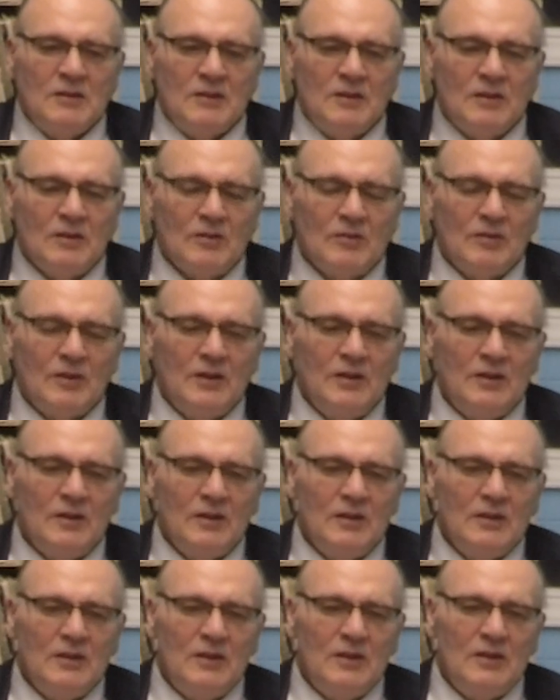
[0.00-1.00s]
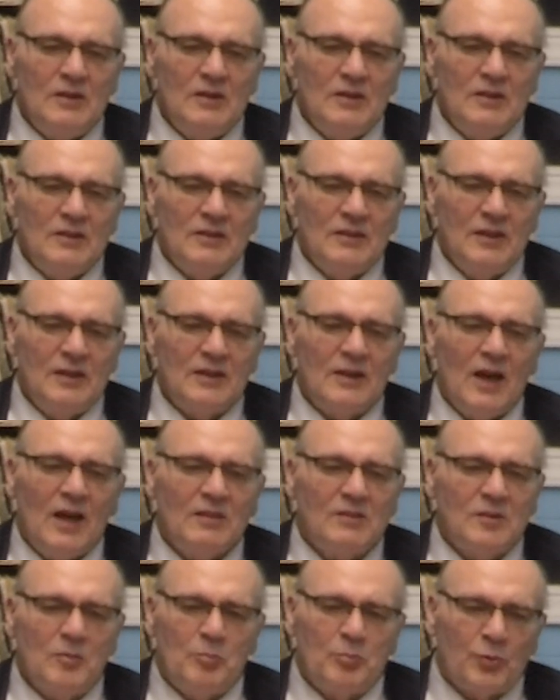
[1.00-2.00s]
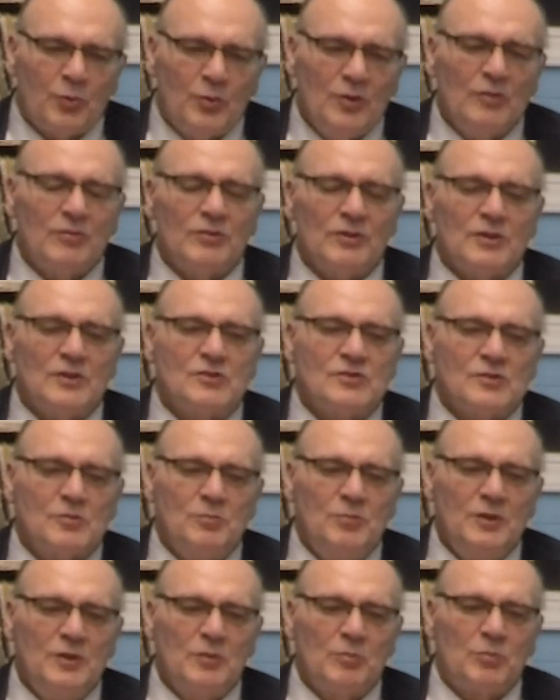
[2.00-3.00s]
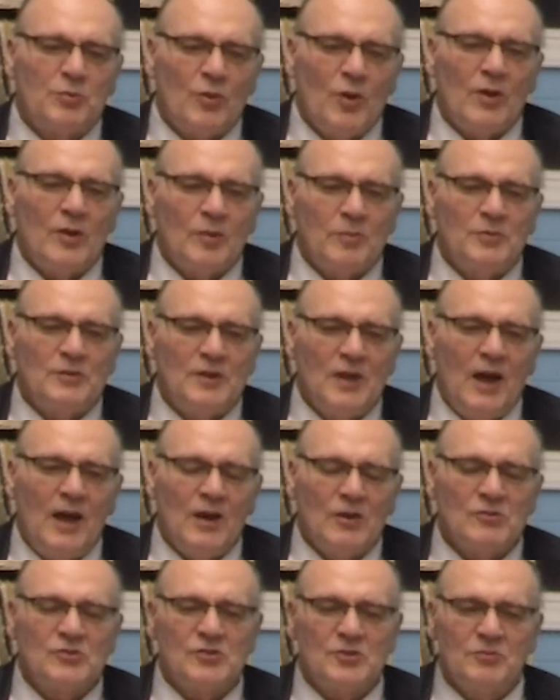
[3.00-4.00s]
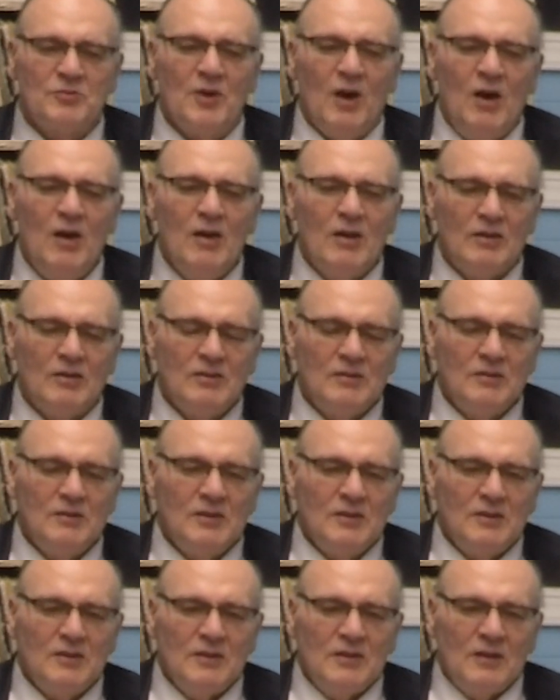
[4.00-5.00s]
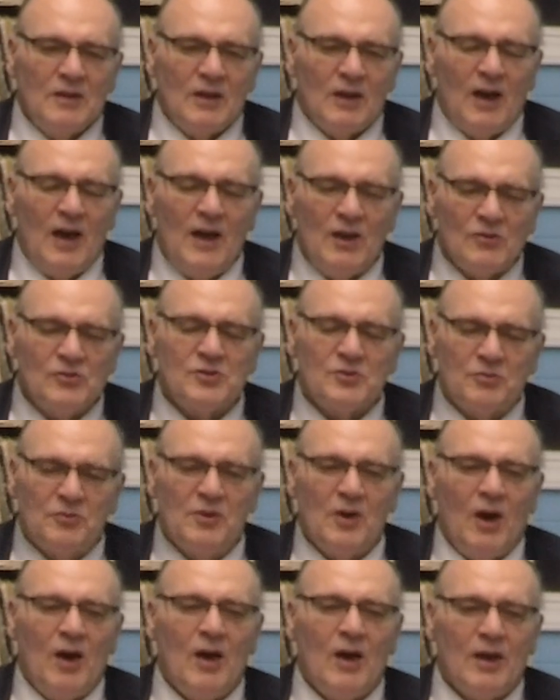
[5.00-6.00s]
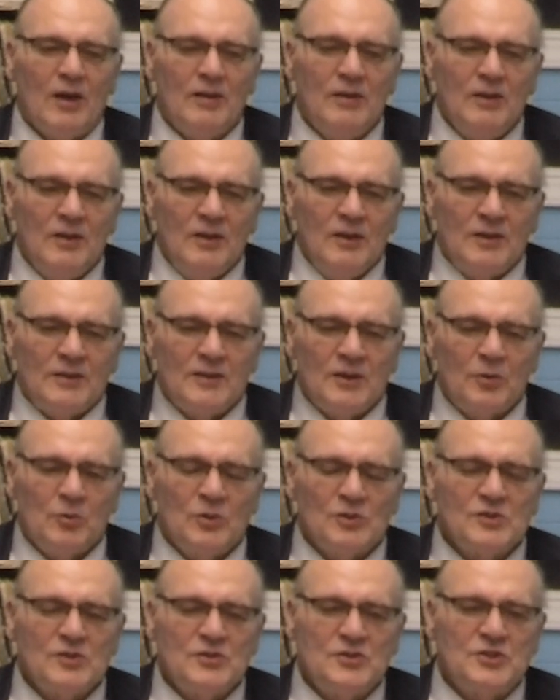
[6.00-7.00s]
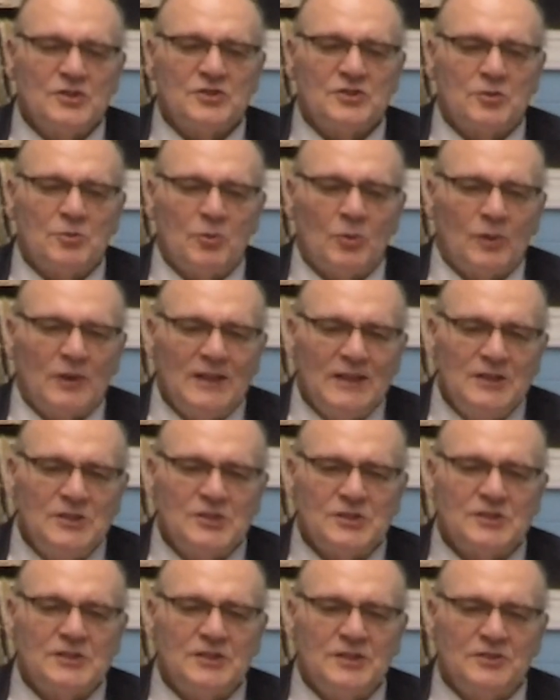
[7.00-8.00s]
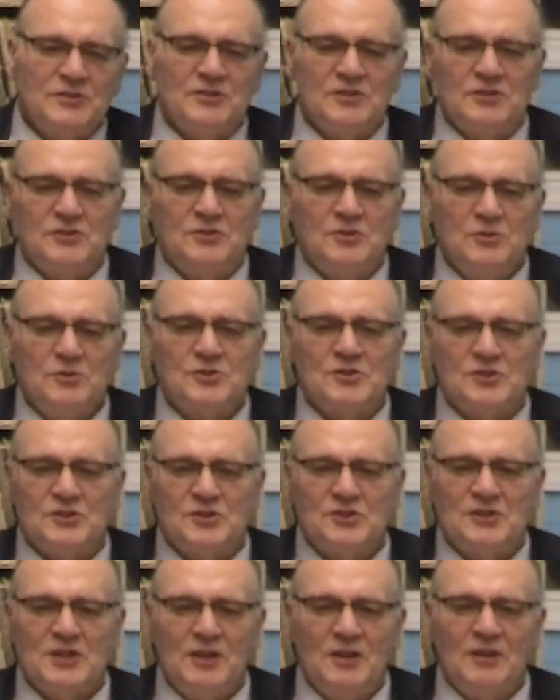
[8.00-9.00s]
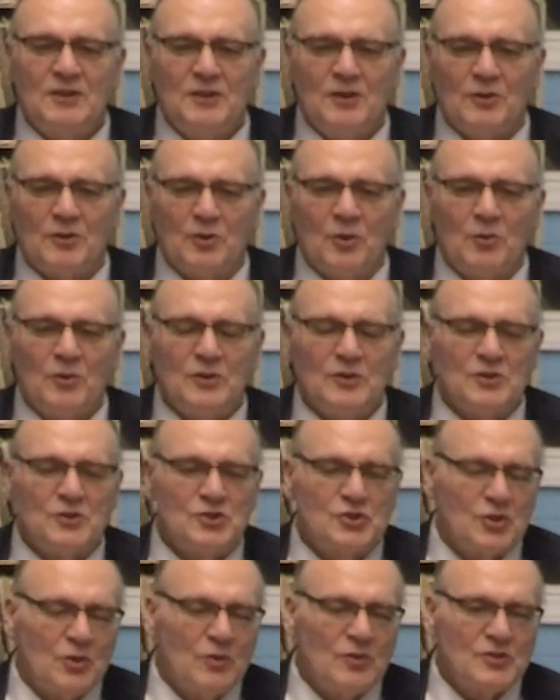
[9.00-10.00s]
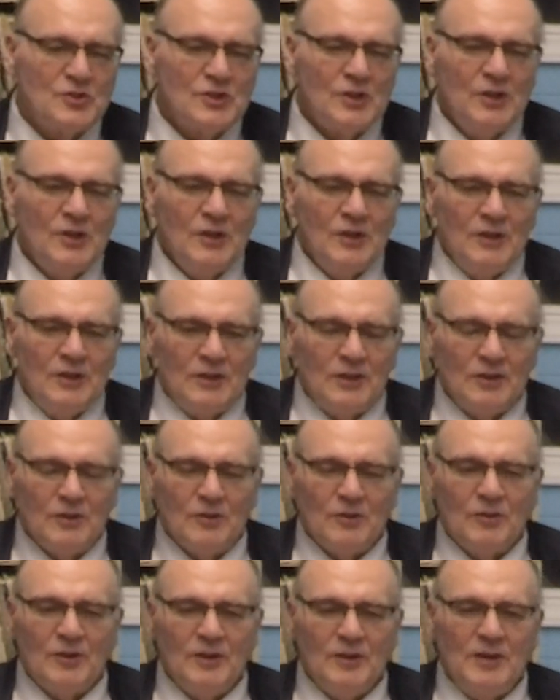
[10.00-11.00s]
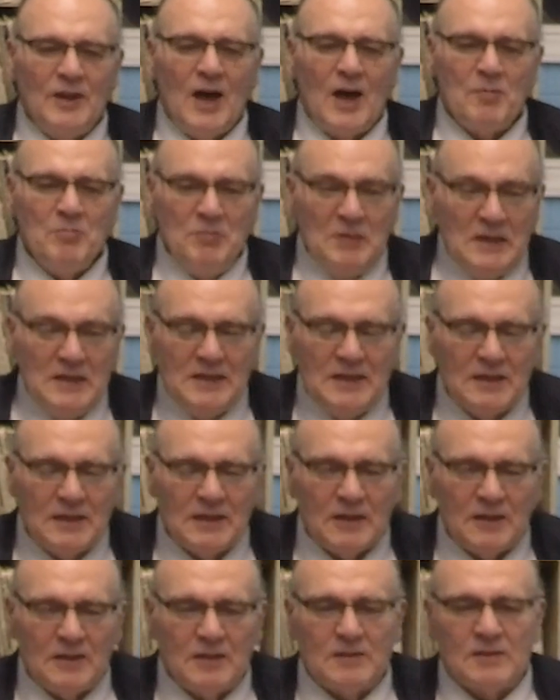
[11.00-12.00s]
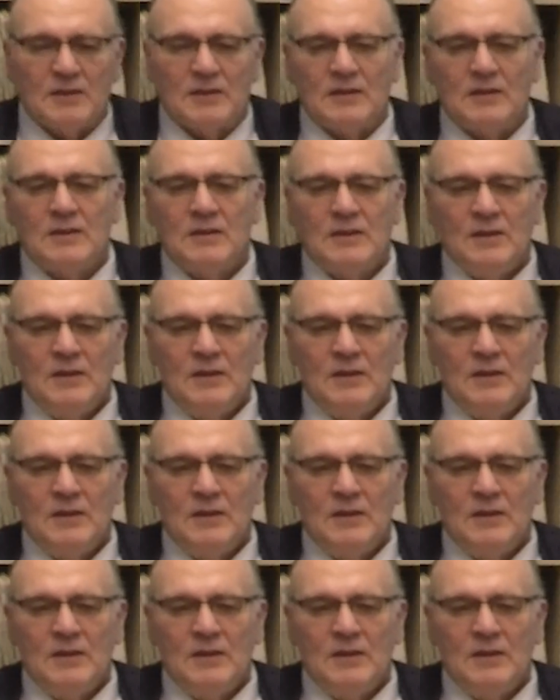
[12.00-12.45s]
and they got the privilege of being brought up in the house of God, a house of God that wasn't just a religious institution sitting there going to church, and not meaning anything.